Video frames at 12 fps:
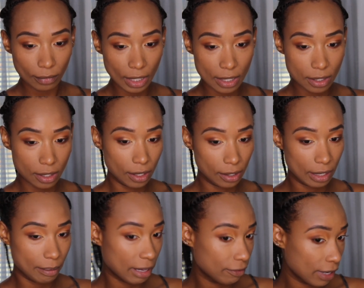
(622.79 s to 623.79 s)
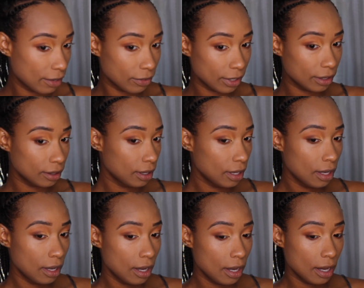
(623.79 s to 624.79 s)
It's literally my favorite.
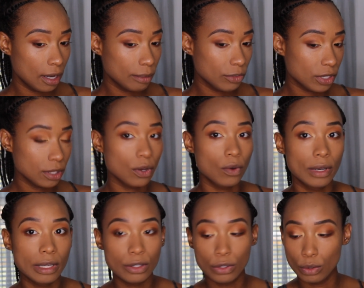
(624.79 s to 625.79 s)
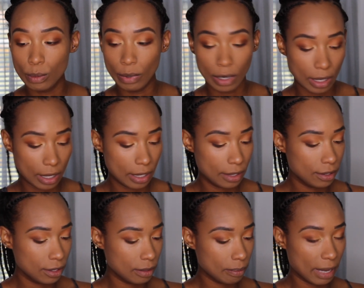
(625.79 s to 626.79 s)
And I'm just going to
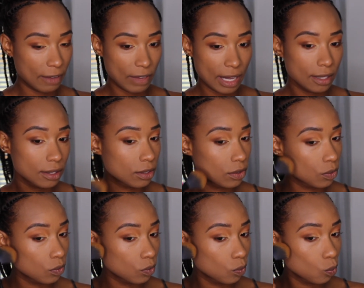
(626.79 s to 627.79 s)
bronze my face.